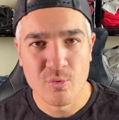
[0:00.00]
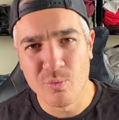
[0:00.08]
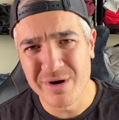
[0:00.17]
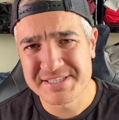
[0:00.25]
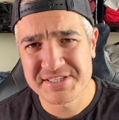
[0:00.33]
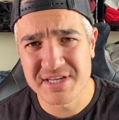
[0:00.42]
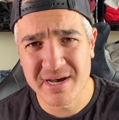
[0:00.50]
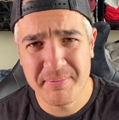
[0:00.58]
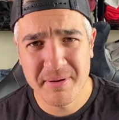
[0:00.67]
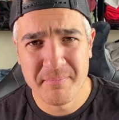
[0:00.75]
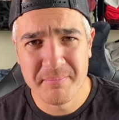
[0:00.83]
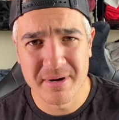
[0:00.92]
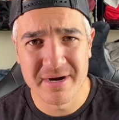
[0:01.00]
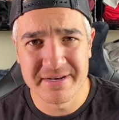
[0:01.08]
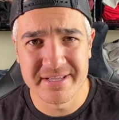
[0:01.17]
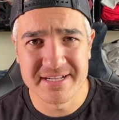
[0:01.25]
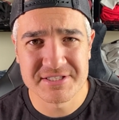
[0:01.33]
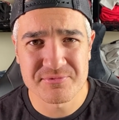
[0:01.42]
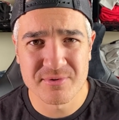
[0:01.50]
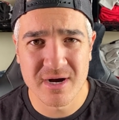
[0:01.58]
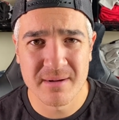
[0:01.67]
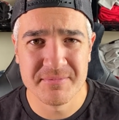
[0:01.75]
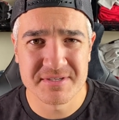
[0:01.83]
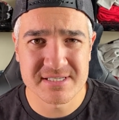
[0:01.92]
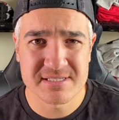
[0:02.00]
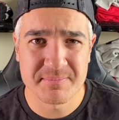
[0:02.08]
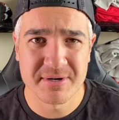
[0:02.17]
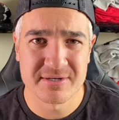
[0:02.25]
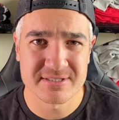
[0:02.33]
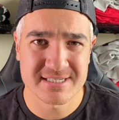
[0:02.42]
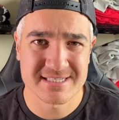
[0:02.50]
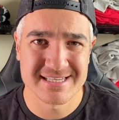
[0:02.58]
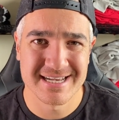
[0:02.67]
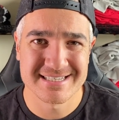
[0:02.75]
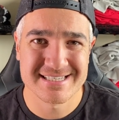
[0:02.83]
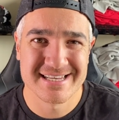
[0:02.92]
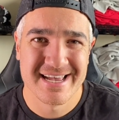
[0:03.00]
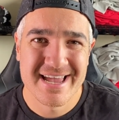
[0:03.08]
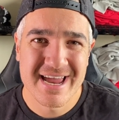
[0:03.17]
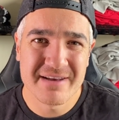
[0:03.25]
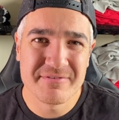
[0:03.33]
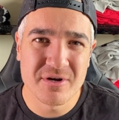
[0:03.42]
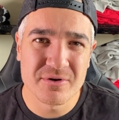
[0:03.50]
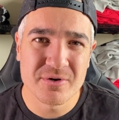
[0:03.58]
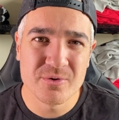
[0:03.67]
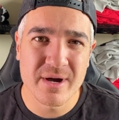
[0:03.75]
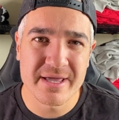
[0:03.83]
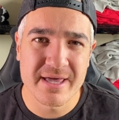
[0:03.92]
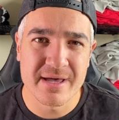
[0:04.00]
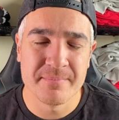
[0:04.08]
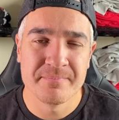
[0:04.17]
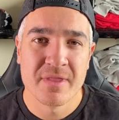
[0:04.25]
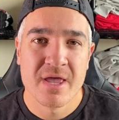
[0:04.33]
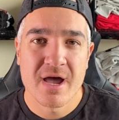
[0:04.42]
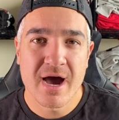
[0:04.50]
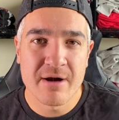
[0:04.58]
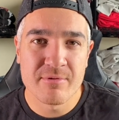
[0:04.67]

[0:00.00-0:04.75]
What's up, bud? It's Rob. This is Apparel Success. And if you don't know who I am, I